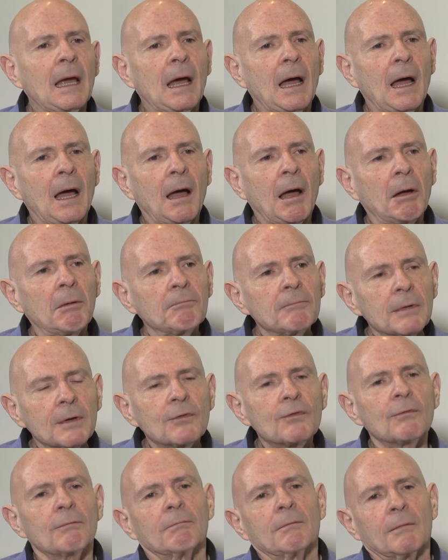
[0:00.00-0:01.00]
um,
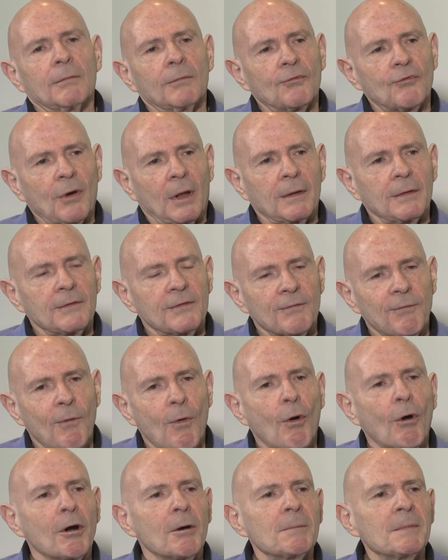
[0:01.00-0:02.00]

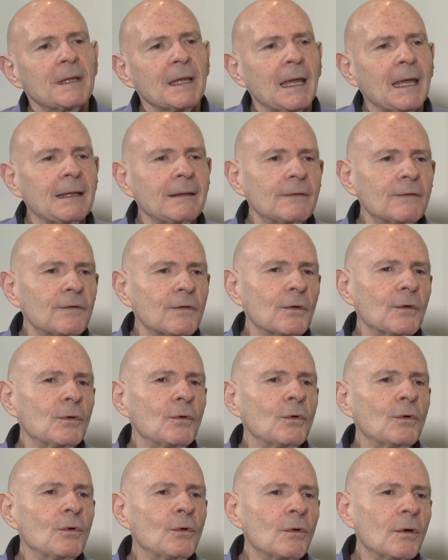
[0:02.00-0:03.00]
transformed
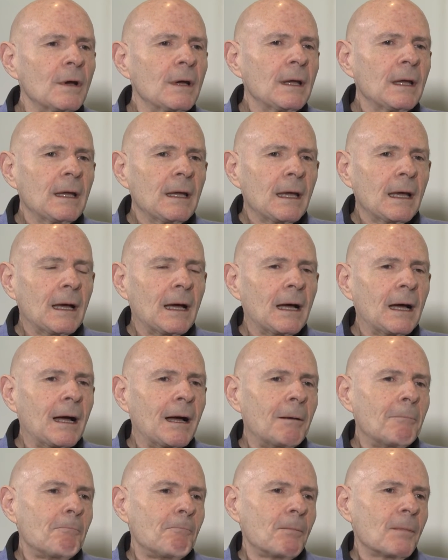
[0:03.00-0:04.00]
into
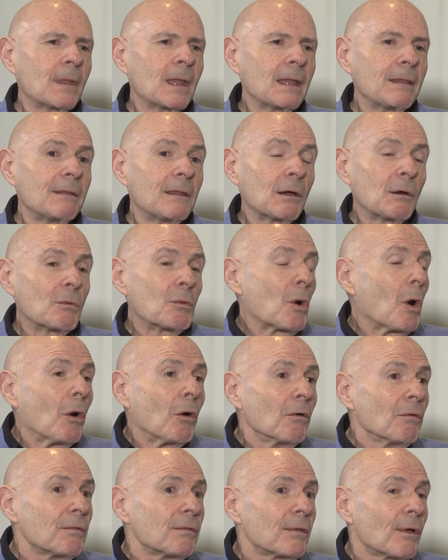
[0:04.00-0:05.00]
um, the
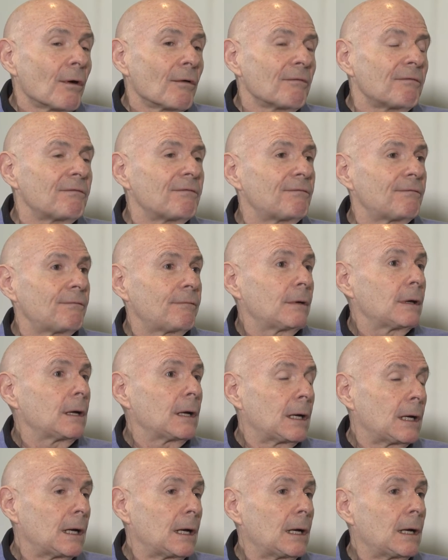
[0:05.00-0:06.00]
growth of
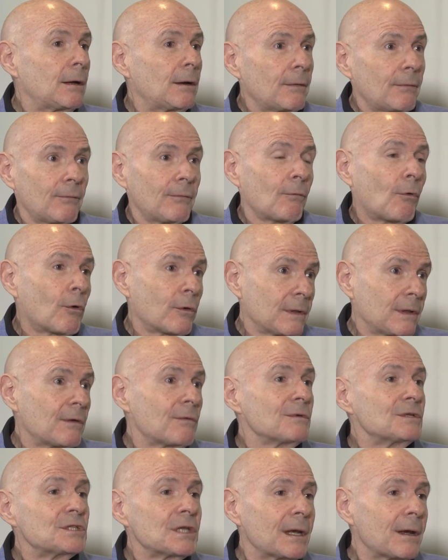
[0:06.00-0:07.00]
uh, or the
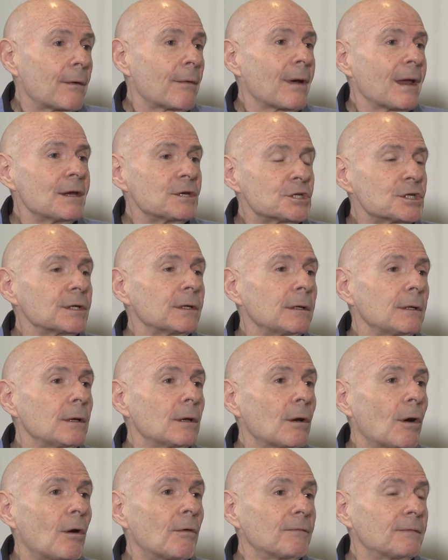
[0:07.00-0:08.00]

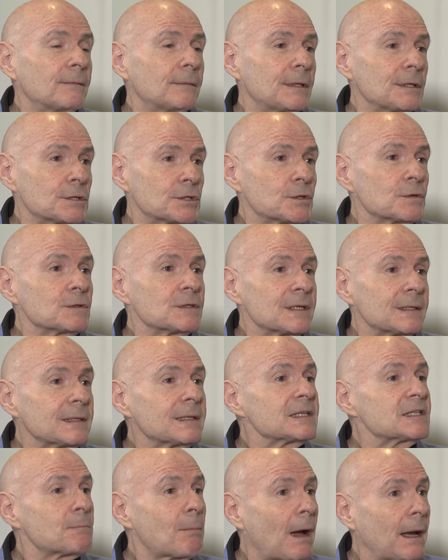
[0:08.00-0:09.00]
regeneration of tissues in
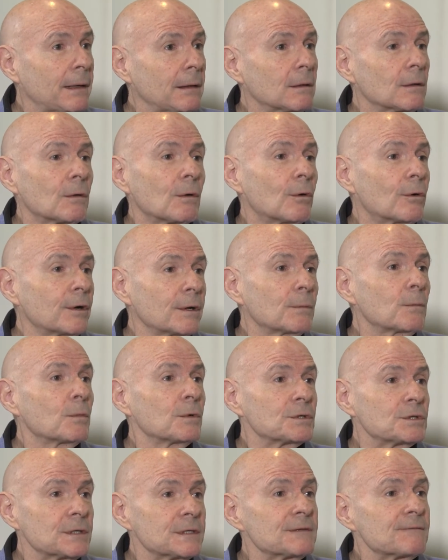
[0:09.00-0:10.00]
the spinal cord,
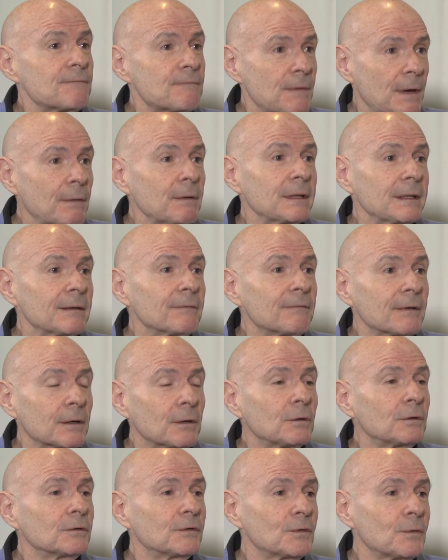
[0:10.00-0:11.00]
which is very
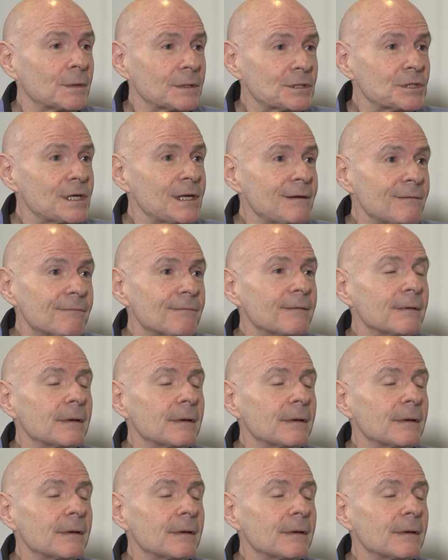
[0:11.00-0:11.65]
difficult to achieve.